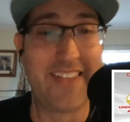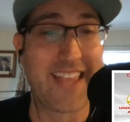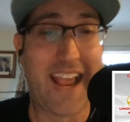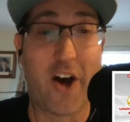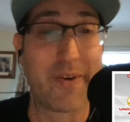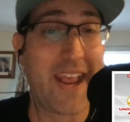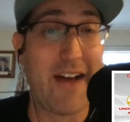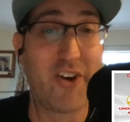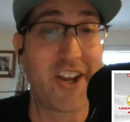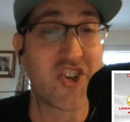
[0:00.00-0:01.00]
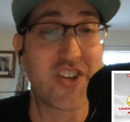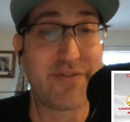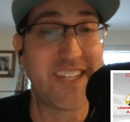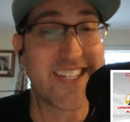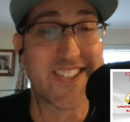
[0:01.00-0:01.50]
They already have a lot of
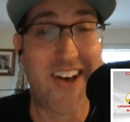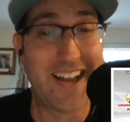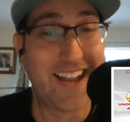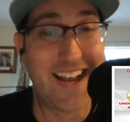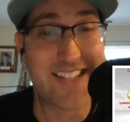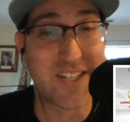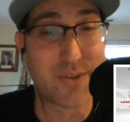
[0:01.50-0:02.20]
shifty slot guys